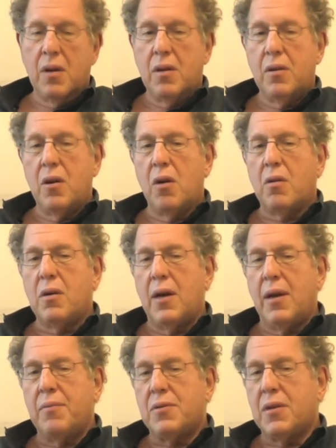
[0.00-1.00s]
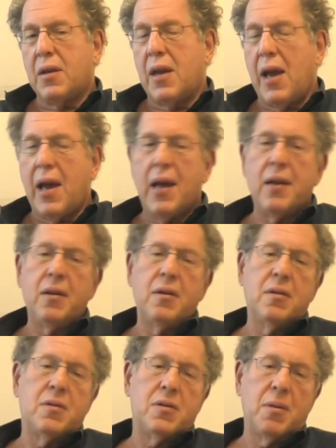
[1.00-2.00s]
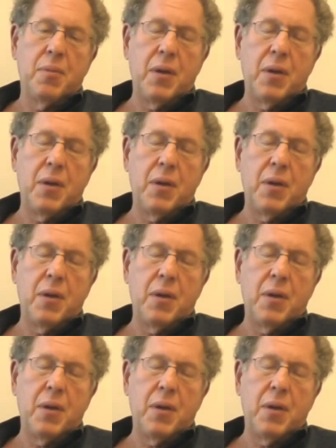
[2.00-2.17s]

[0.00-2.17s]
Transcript: No claims. It can, some